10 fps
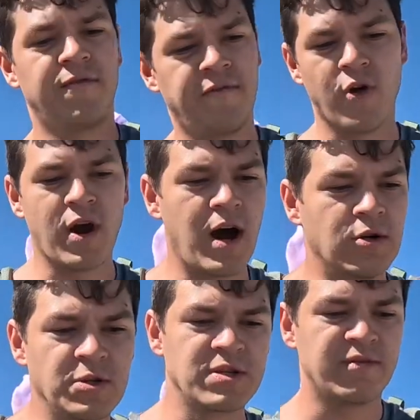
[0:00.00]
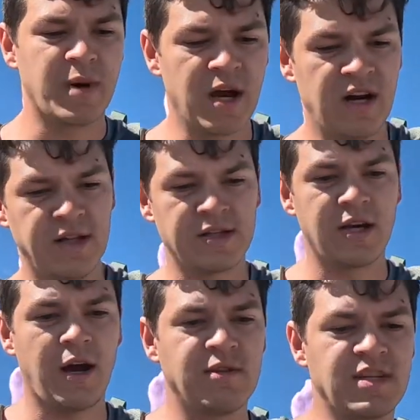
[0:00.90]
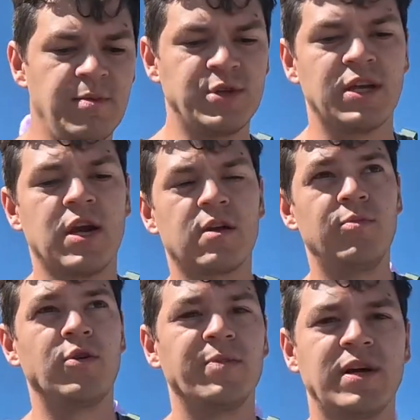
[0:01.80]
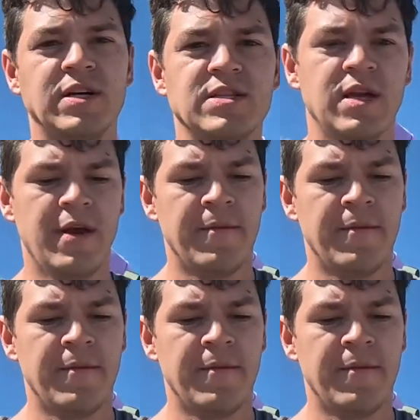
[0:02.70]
4 hours of my hunt, I was able to get a bull because